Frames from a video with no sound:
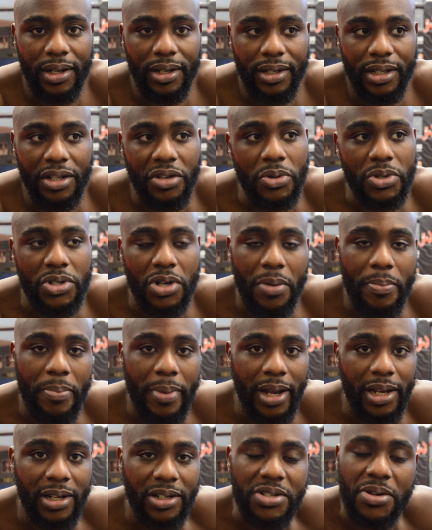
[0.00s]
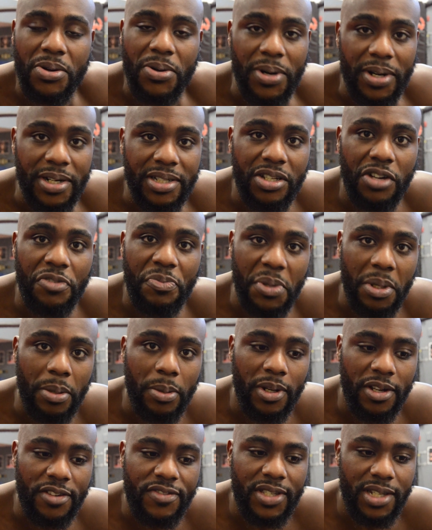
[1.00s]
he was on Bellator, so
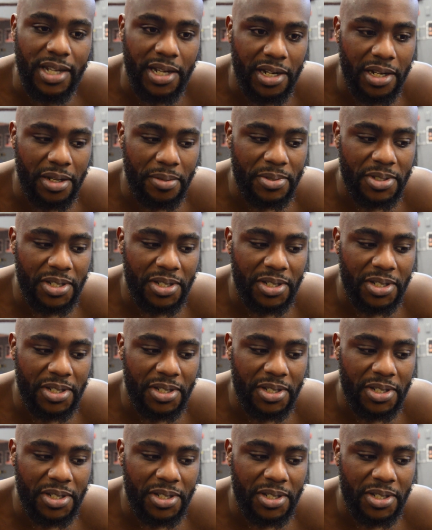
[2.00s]
people have seen him.